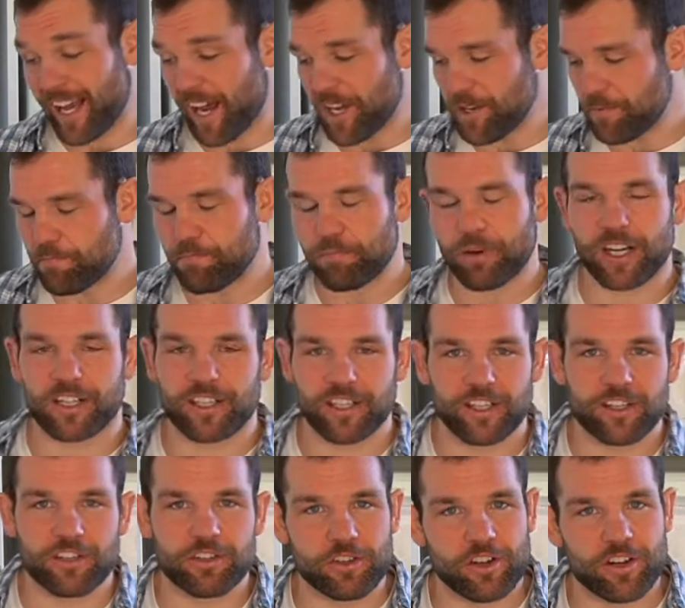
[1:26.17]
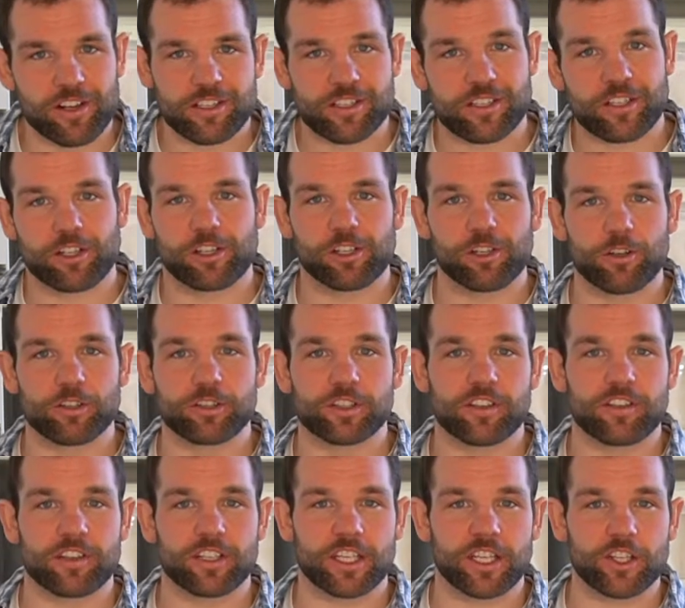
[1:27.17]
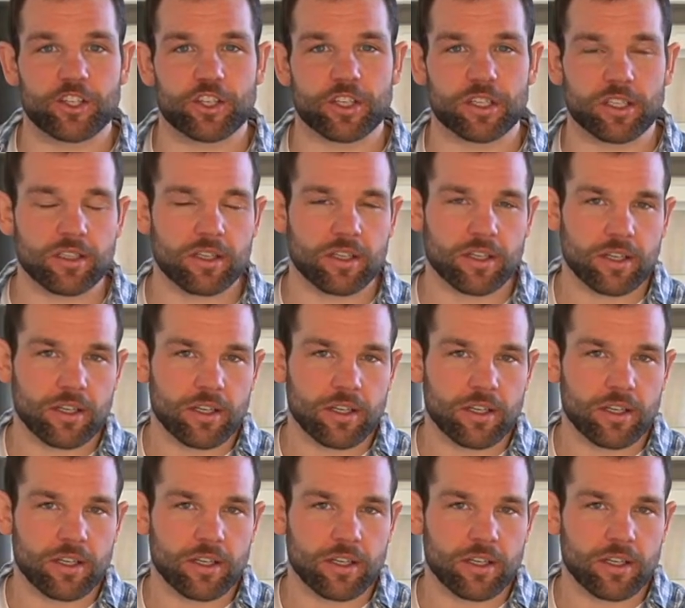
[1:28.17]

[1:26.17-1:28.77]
a bucket nice and close to the kitchen